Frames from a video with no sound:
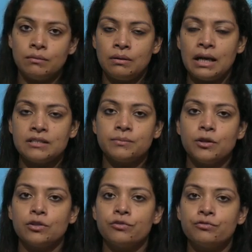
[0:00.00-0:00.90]
large
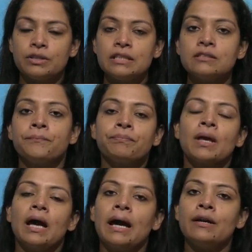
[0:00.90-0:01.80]
amount of trees.
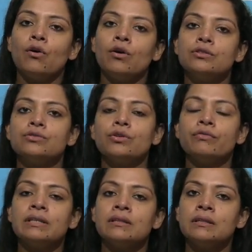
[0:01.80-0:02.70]
And also
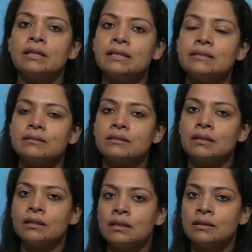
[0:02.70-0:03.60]
when there's
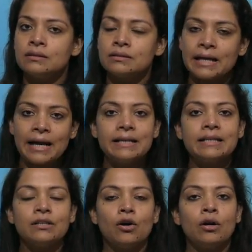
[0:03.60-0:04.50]

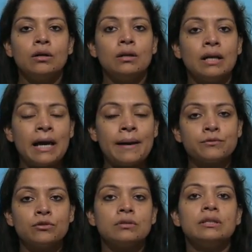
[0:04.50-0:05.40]
scanty or
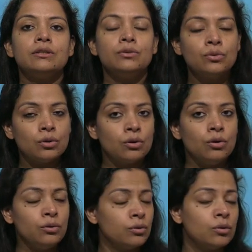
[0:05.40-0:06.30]
absolutely
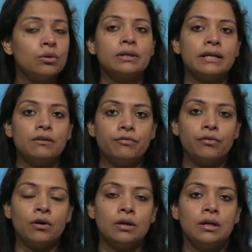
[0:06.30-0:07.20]
no
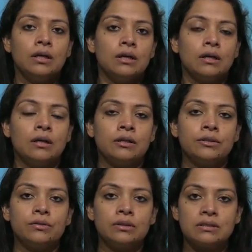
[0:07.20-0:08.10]
rainfall
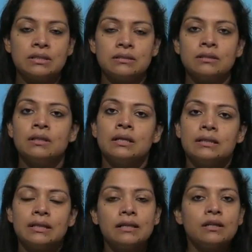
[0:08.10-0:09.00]
during the season,
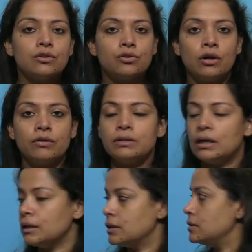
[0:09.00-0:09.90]
then drought
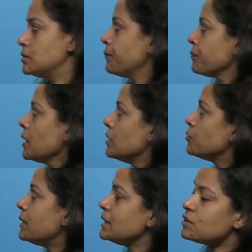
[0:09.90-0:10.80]
occurs.
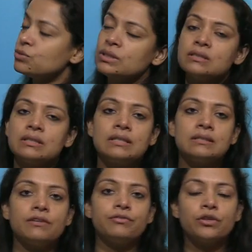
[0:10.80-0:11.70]
So my dear students, these
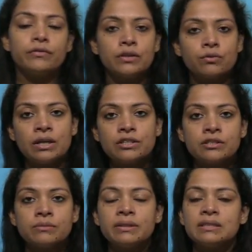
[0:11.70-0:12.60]
are few of the
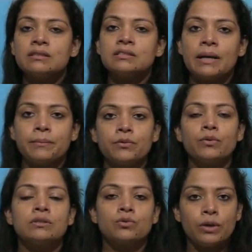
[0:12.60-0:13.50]
questions, but this chapter
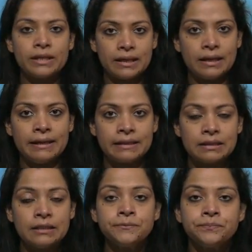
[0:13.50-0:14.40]
was quite
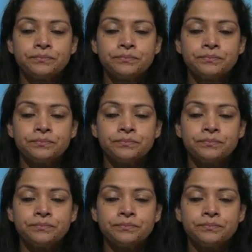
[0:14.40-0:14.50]
lengthy